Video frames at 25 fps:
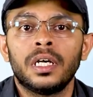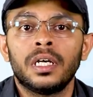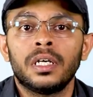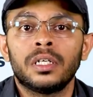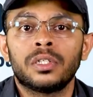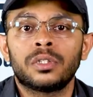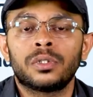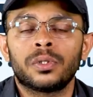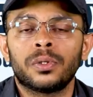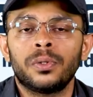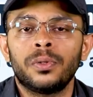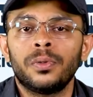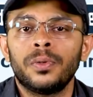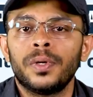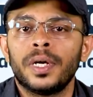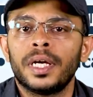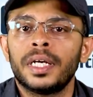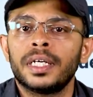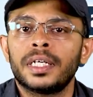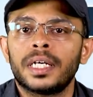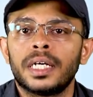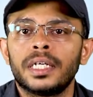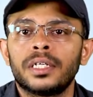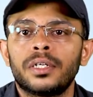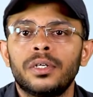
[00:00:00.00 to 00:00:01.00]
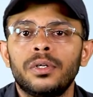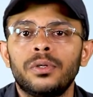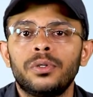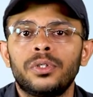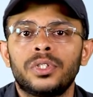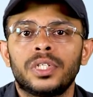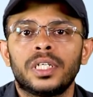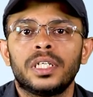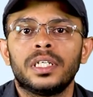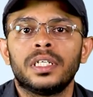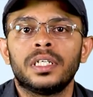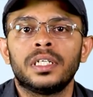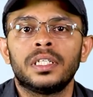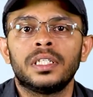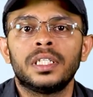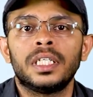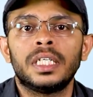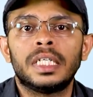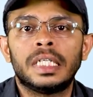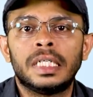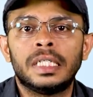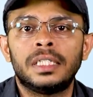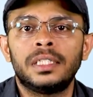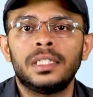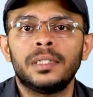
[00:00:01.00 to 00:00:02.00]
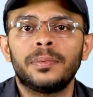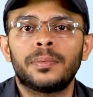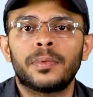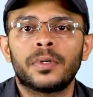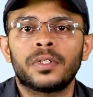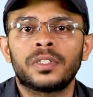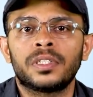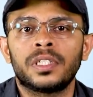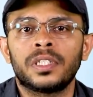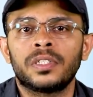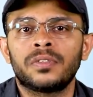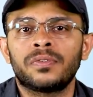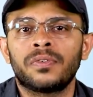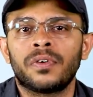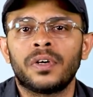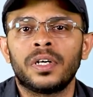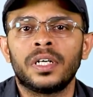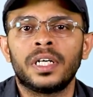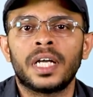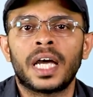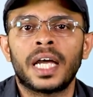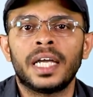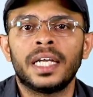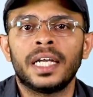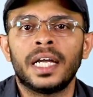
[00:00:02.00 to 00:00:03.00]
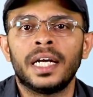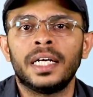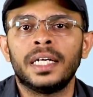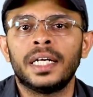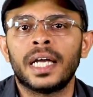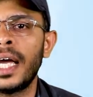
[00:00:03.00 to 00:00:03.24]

So, in conclusion, the EC process for dye and